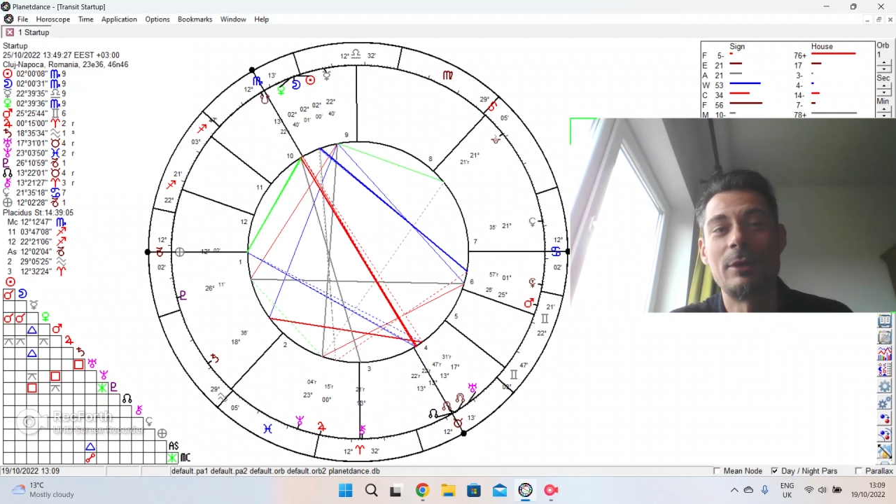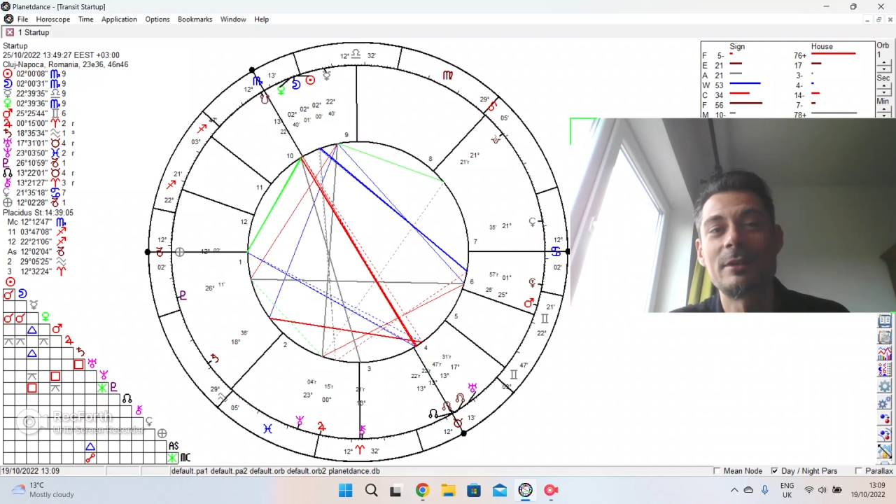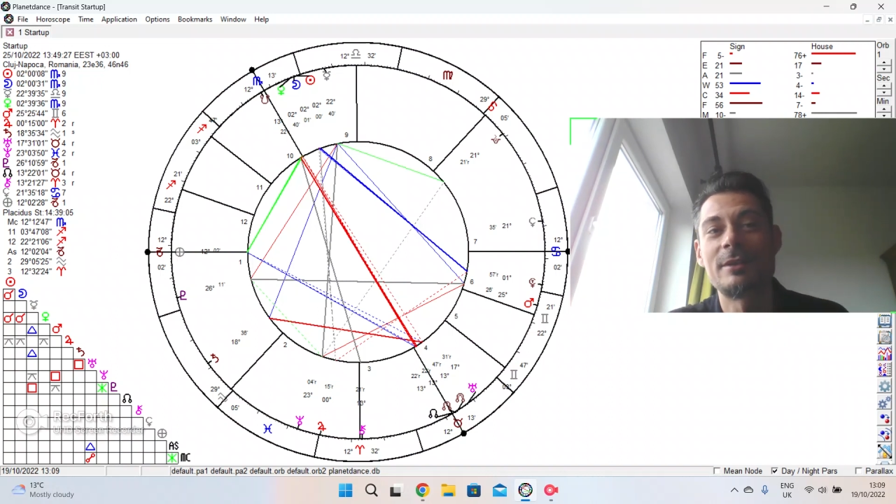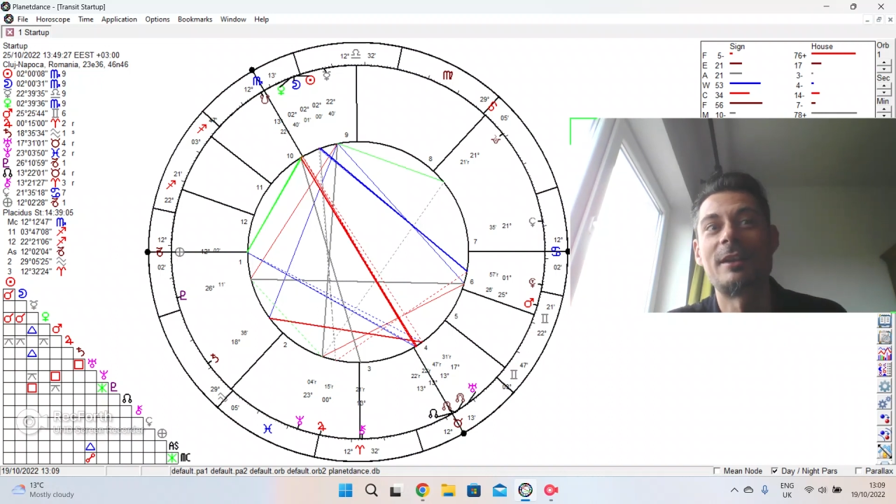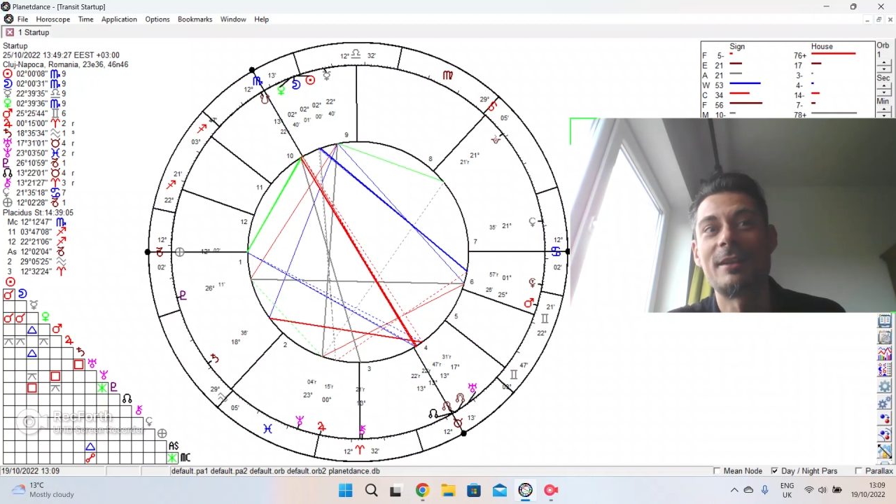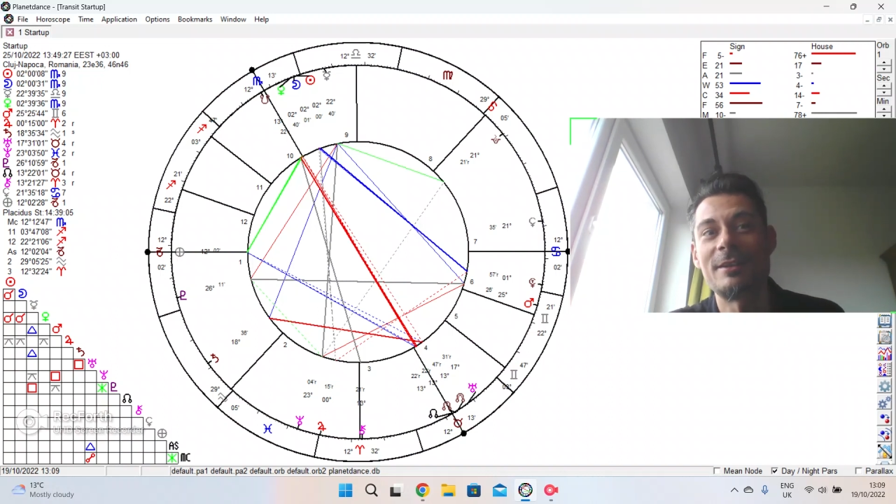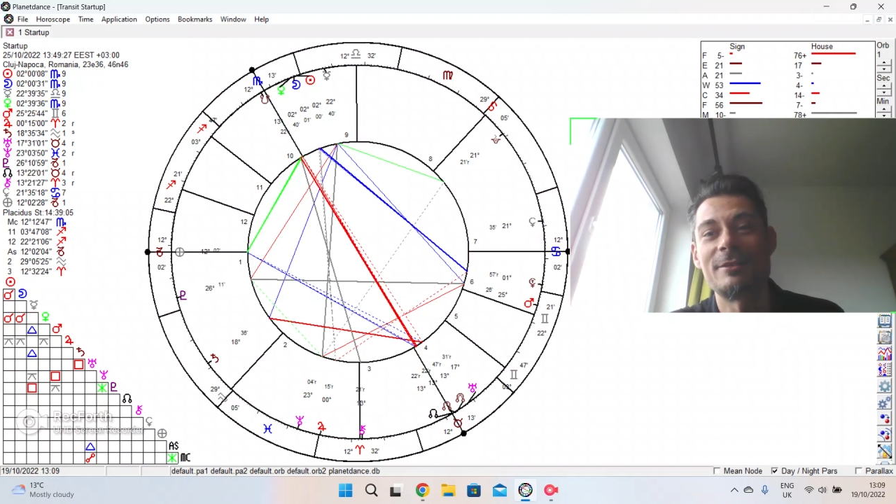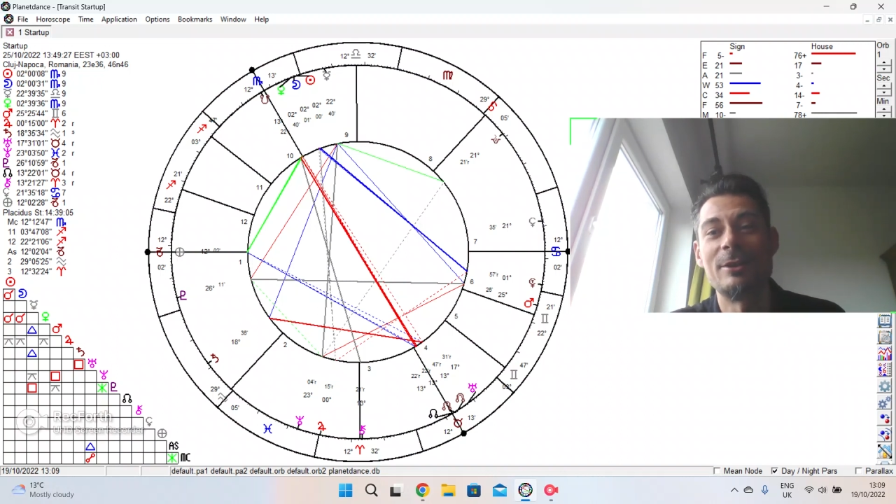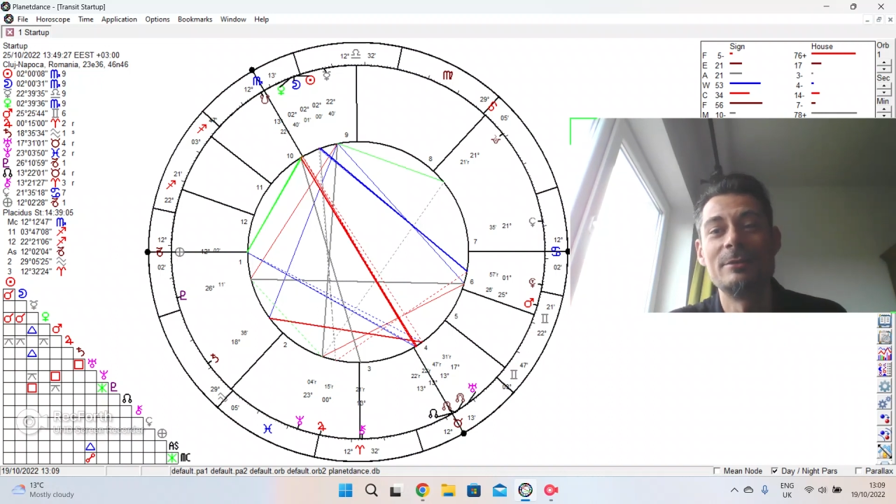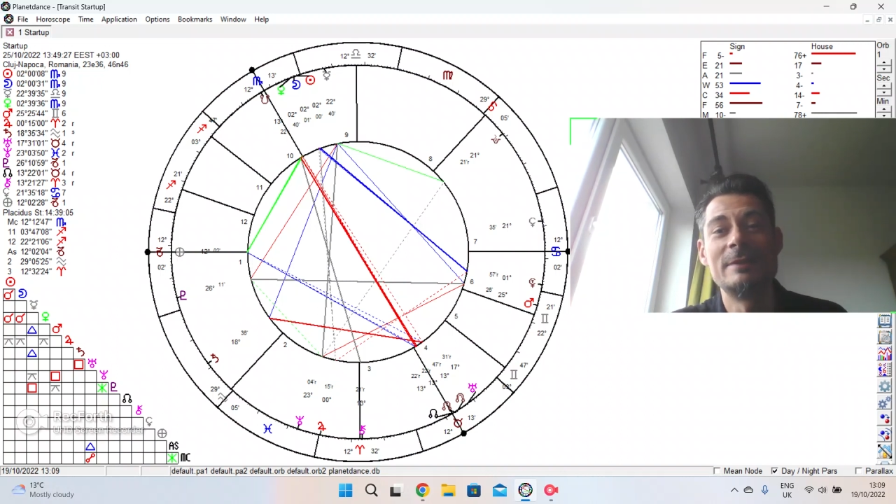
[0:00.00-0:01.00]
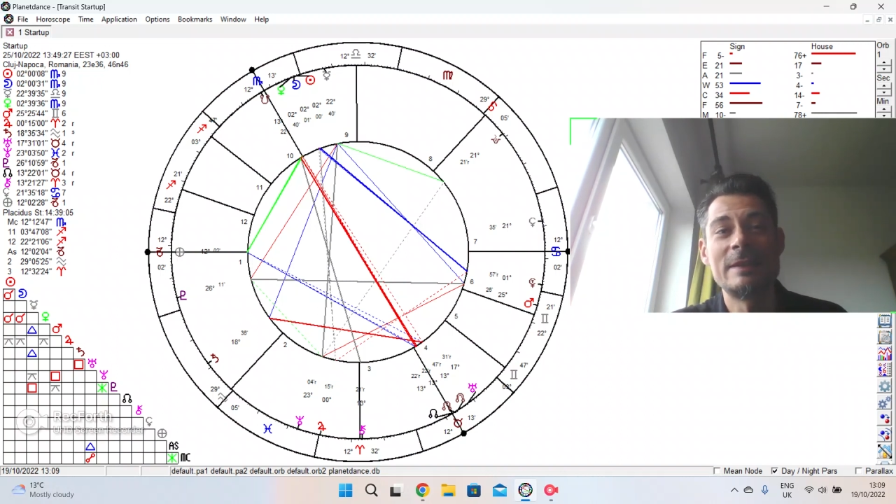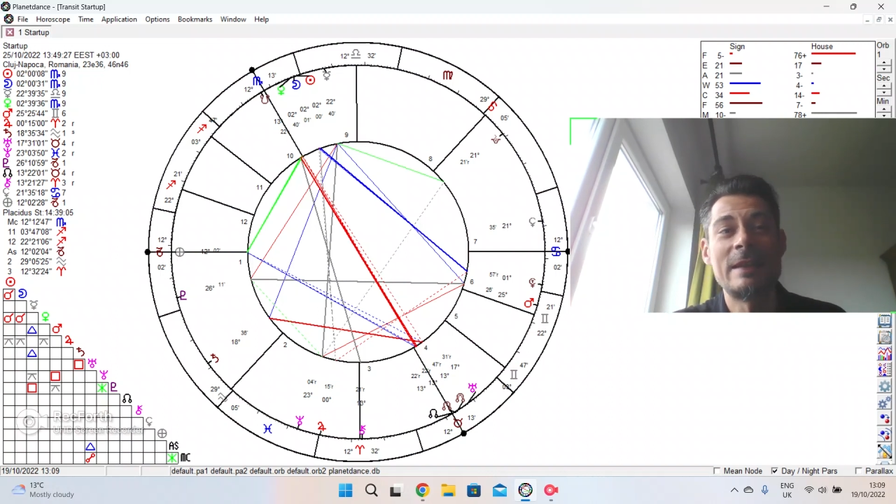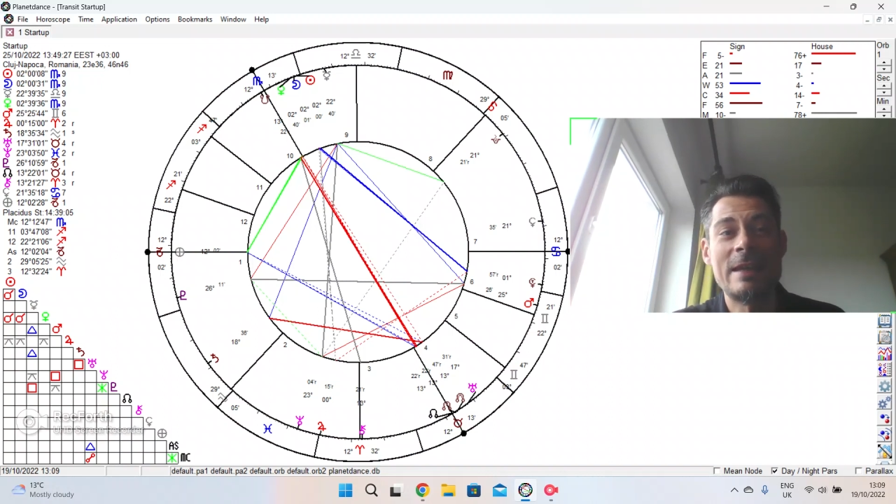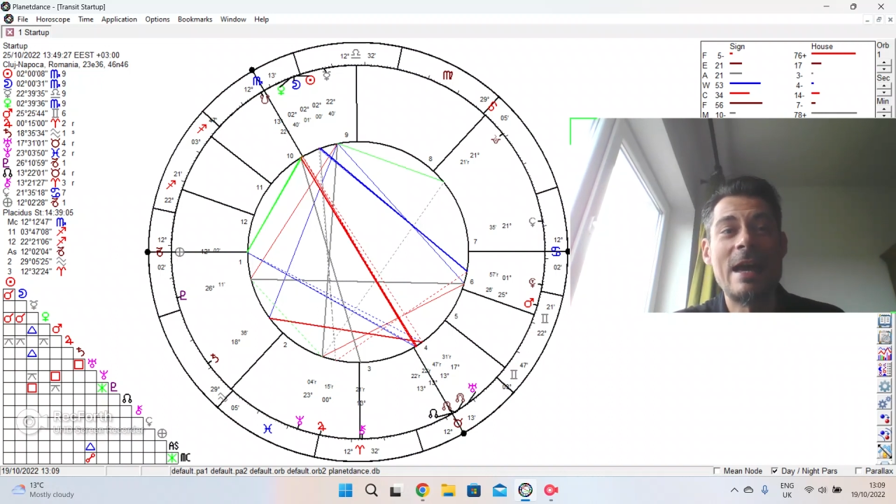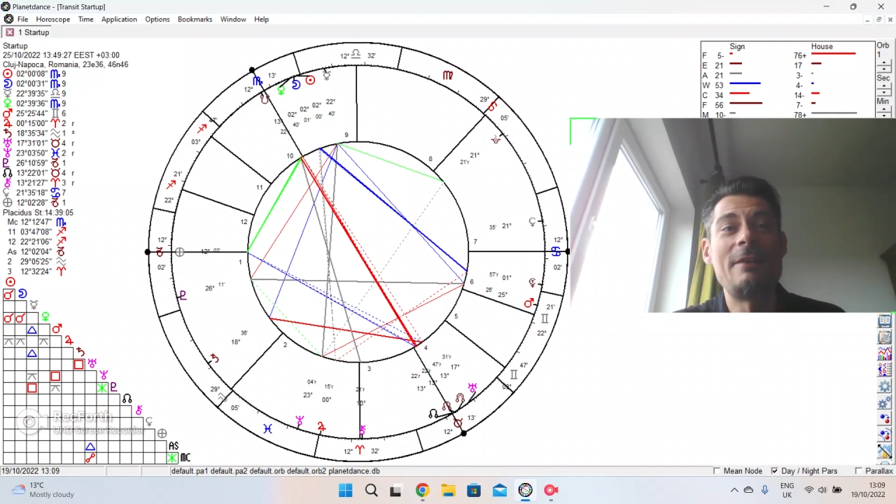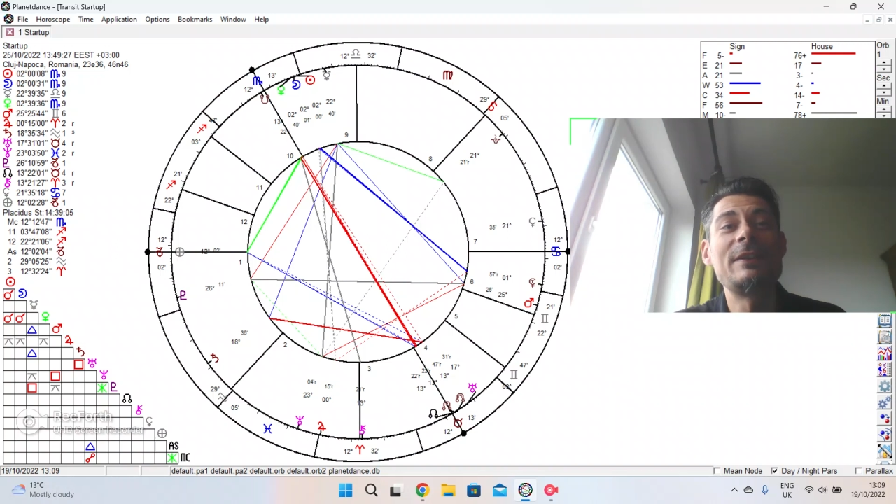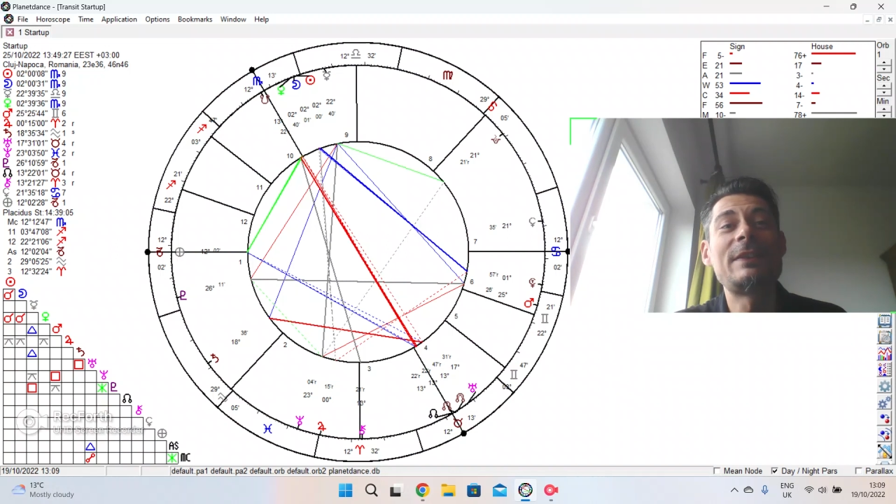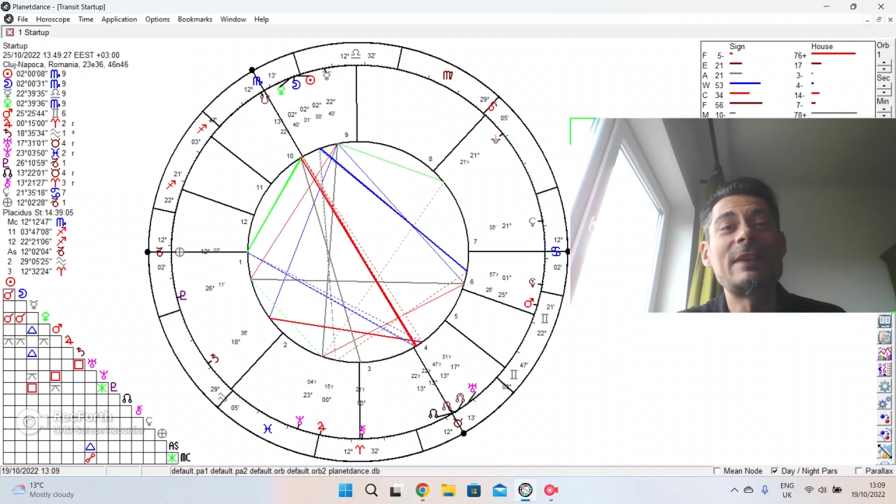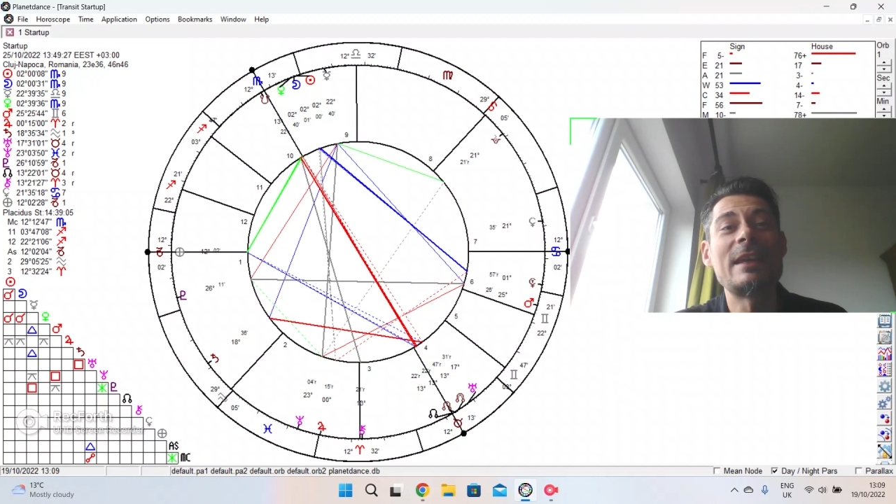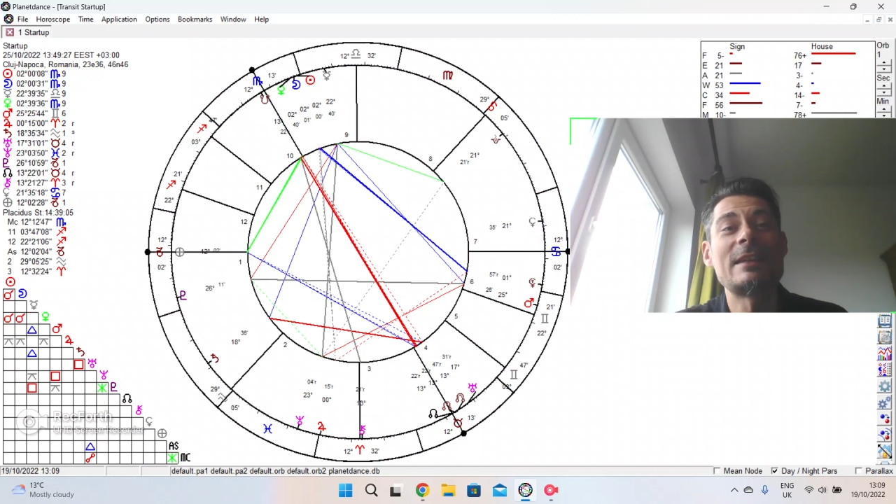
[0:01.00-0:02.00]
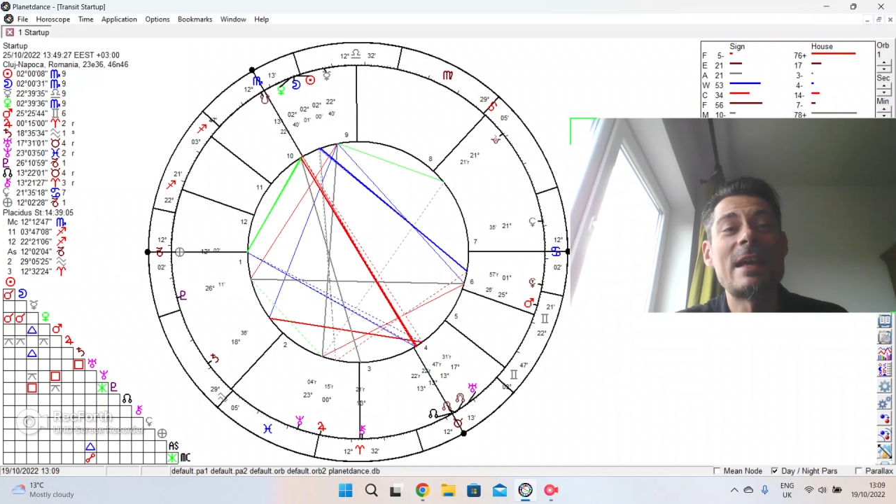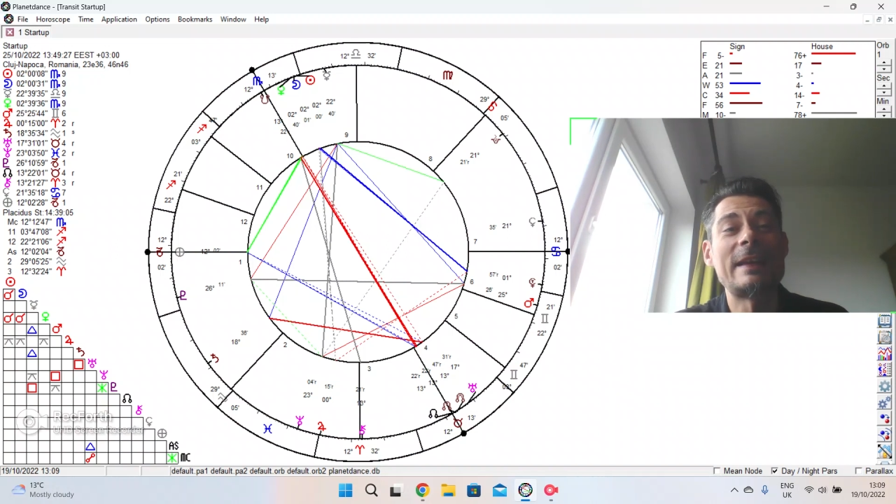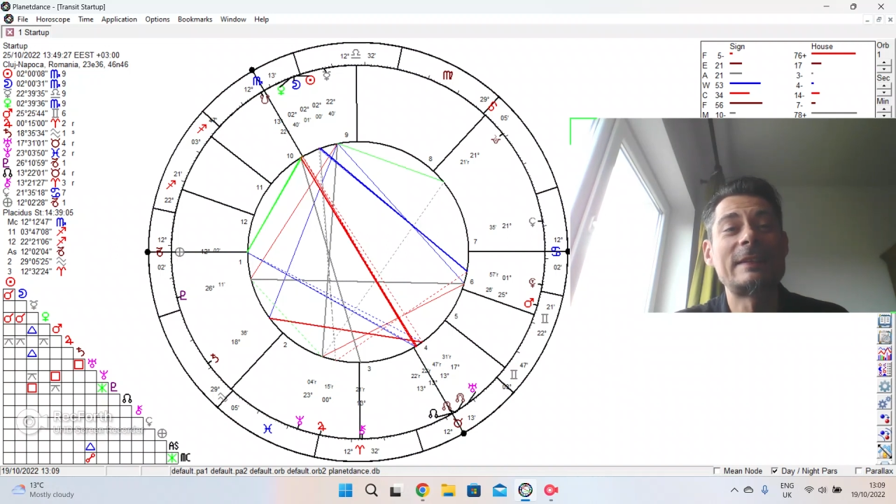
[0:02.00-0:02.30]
command, the rules, the order.